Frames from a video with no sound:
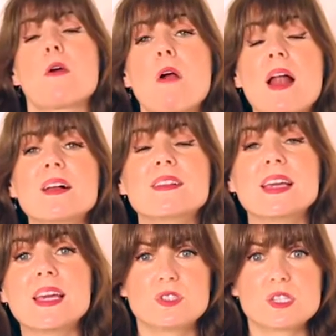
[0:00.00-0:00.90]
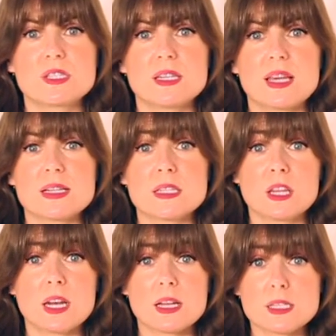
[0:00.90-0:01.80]
Ironically, just to get in
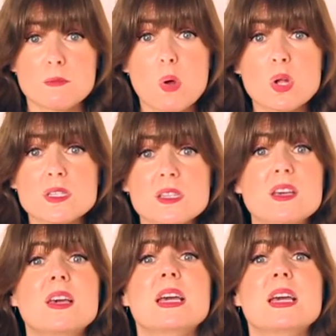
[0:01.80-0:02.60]
the nuts and bolts,